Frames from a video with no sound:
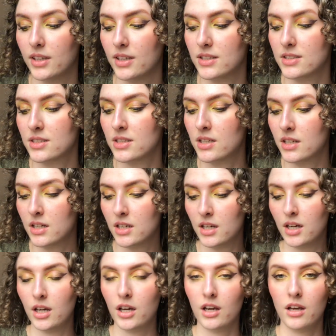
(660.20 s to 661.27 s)
this
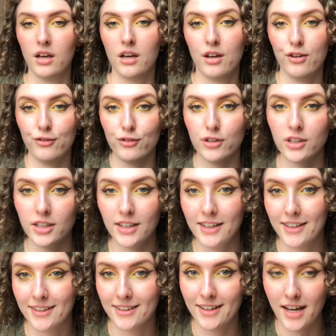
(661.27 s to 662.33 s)
for a
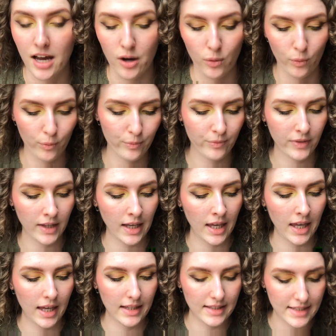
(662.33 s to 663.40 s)
year now.
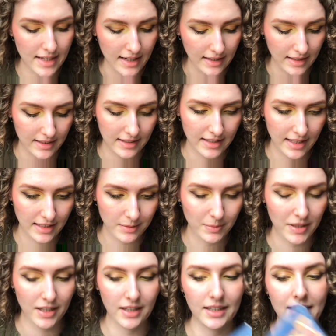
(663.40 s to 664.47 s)
Then next
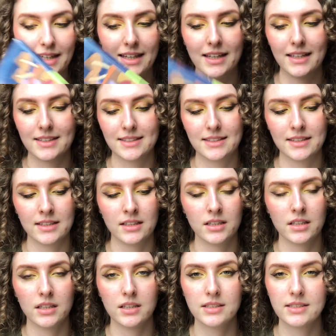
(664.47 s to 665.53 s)
palette is
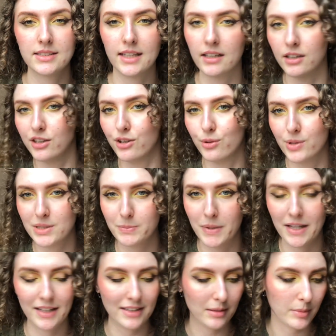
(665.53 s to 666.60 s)
second newest
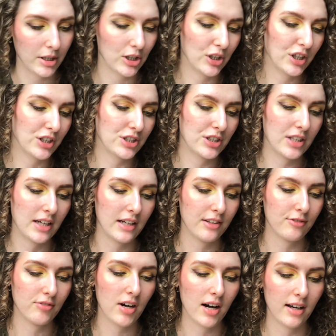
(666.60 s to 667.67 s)
palette in my collection.
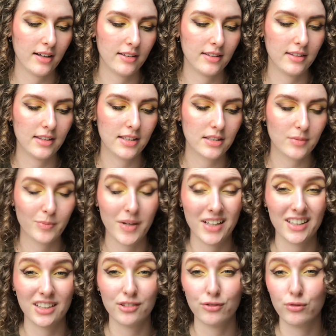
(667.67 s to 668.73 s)
I've had this
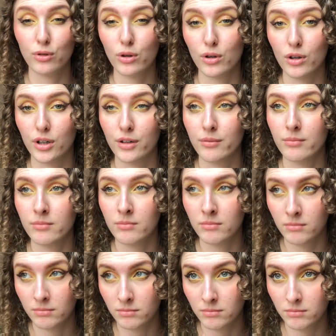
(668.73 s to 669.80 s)
palette for
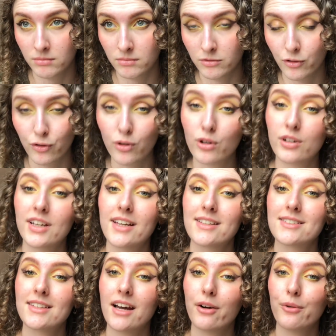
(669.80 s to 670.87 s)
4
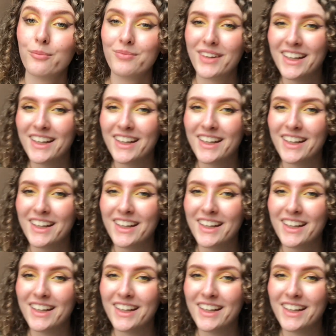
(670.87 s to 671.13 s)
days now.